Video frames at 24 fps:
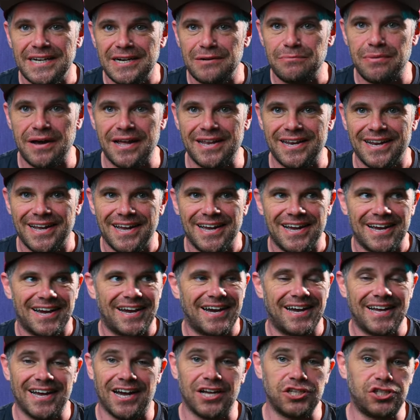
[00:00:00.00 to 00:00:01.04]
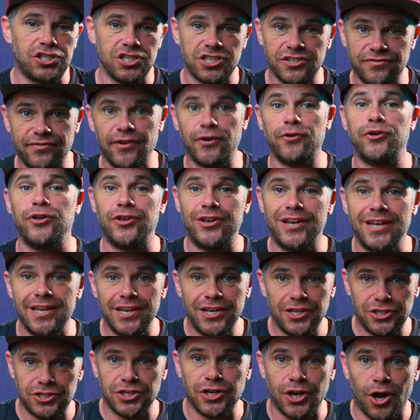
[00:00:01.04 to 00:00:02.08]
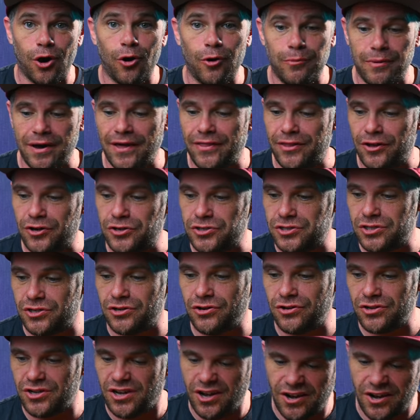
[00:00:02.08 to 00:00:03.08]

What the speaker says: but I just felt you needed to know about them because I've not